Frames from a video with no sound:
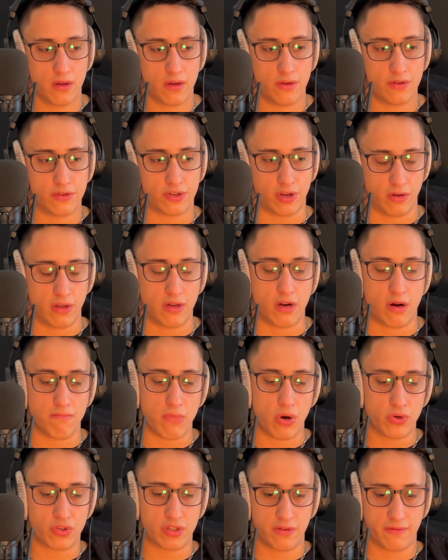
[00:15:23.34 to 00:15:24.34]
so, you know,
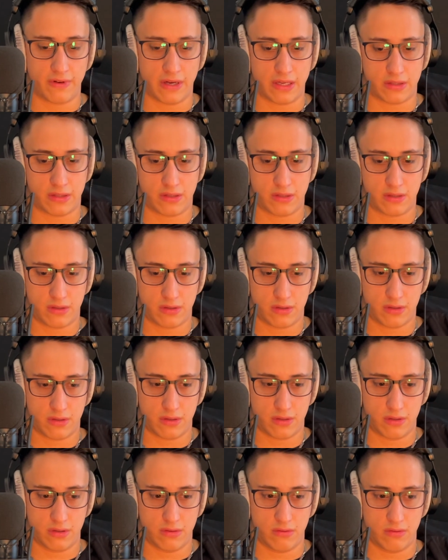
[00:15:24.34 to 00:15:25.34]
most of us
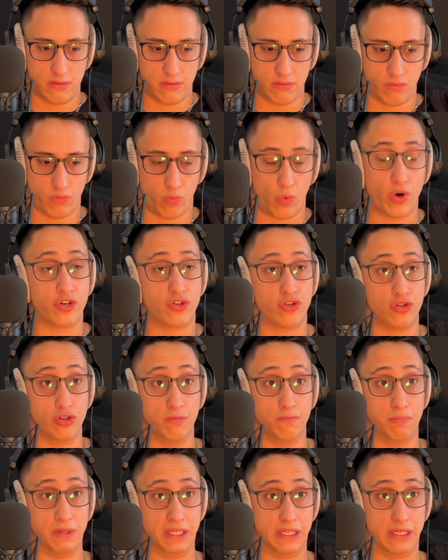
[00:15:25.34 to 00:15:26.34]
want to
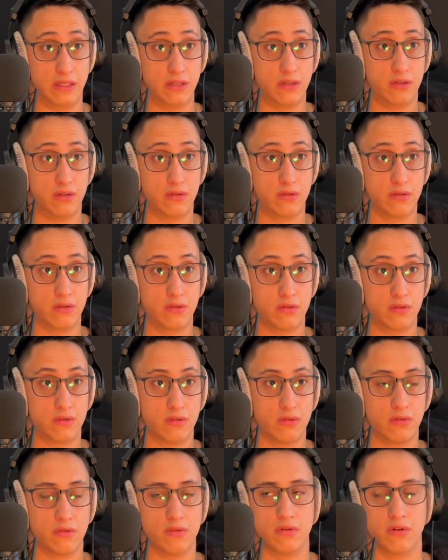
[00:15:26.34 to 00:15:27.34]
be,
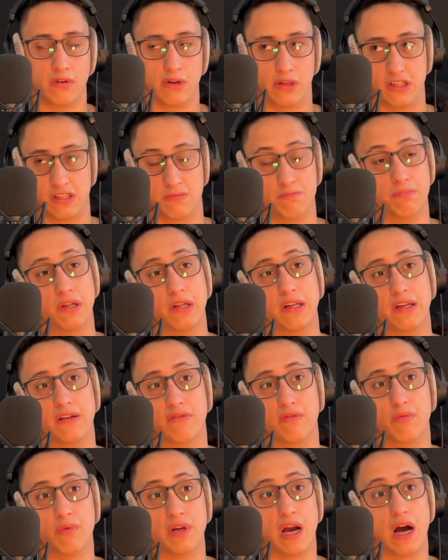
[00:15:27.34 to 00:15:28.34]
or at least
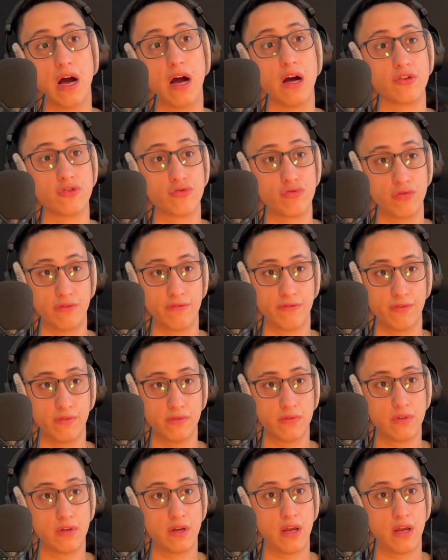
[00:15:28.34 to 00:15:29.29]
believe we are truthful,